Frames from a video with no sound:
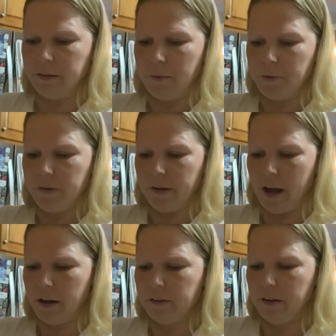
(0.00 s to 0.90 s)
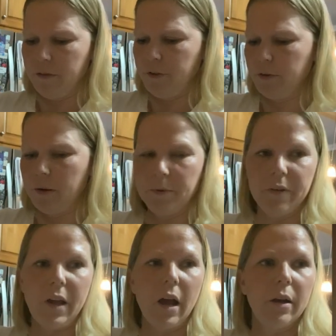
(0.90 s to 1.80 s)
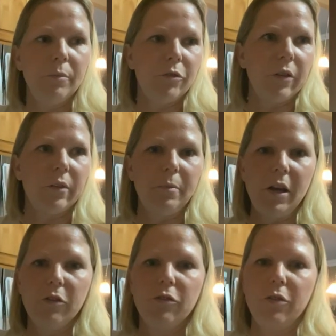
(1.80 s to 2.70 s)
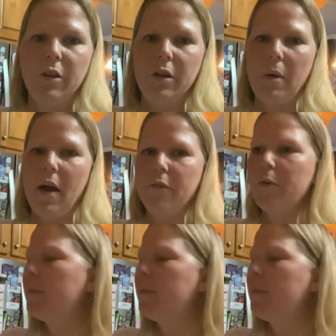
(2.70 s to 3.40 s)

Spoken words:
double stacked. If you double stack them, just make sure that you have a